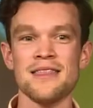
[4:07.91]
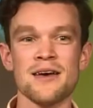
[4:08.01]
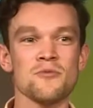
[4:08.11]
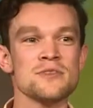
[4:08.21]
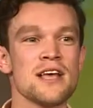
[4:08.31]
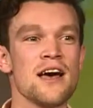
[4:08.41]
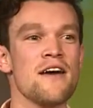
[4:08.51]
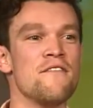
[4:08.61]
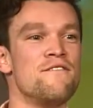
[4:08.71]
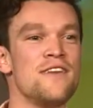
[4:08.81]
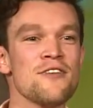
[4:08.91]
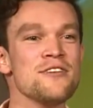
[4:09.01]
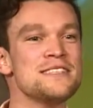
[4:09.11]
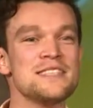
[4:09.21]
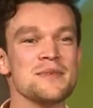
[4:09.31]
That was
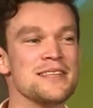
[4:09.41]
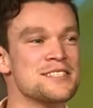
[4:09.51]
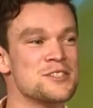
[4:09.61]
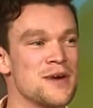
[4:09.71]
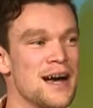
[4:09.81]
very similar to